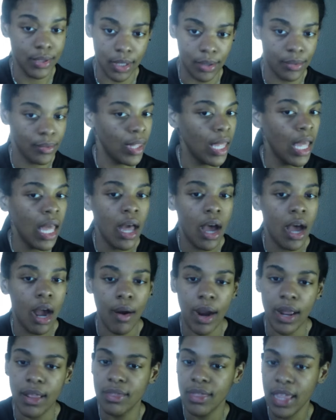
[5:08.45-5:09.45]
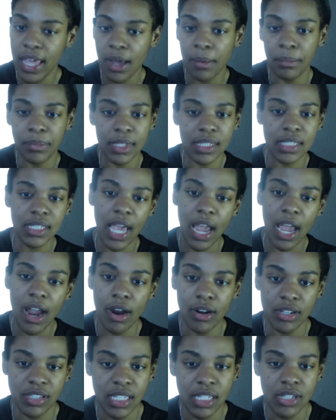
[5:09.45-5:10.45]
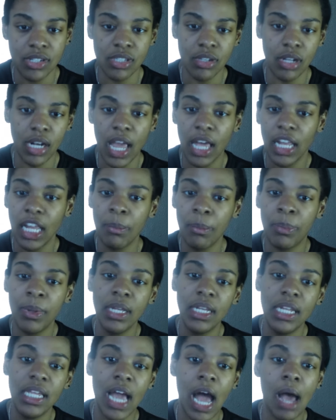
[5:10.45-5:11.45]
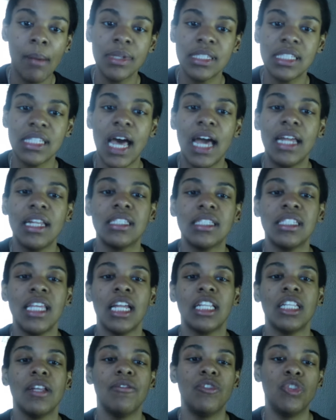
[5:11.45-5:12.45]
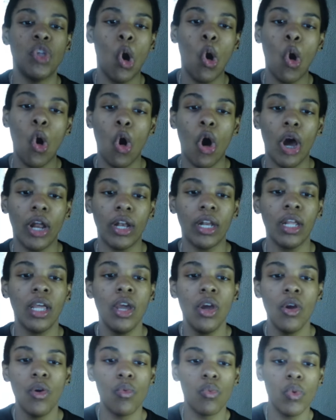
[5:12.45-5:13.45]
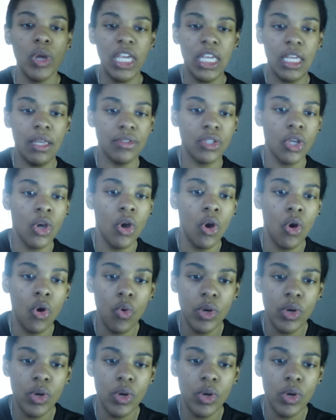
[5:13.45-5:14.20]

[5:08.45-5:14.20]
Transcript: So, all right. Them, the scare centers on LAPD homicide detective Dawn Reeves,